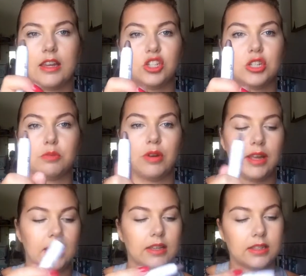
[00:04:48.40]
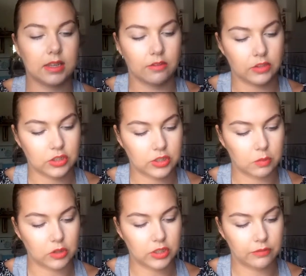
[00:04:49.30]
it's just brilliant. I'll just
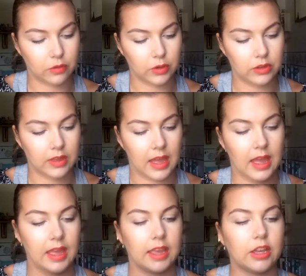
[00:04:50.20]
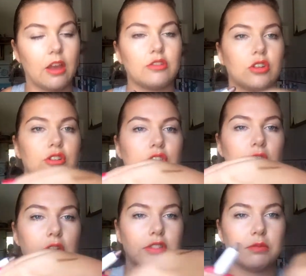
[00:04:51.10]
swatch it for you there. It goes on
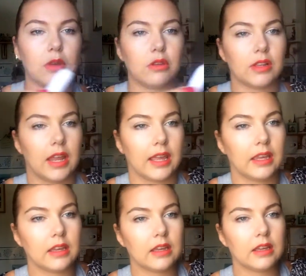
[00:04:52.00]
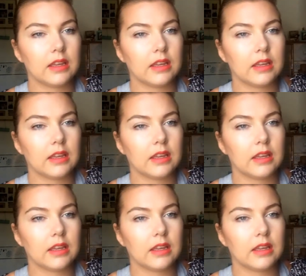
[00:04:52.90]
so smoothly.